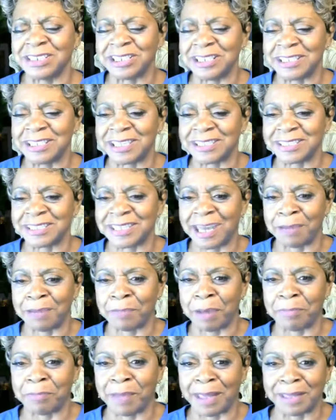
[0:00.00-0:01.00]
In Jesus'
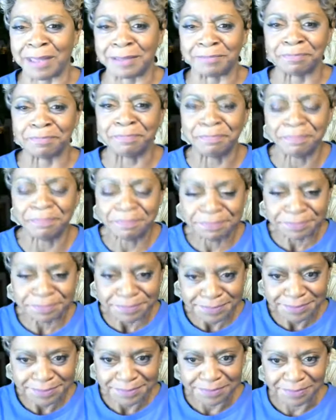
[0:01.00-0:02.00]
name, amen.
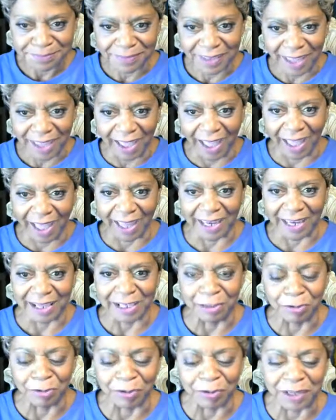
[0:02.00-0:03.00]

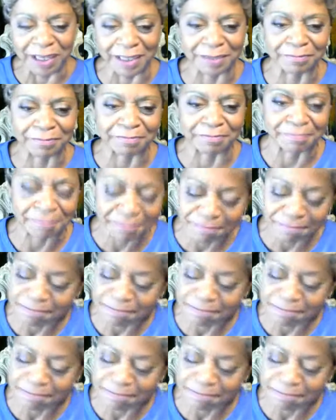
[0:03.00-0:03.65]
Hallelujah.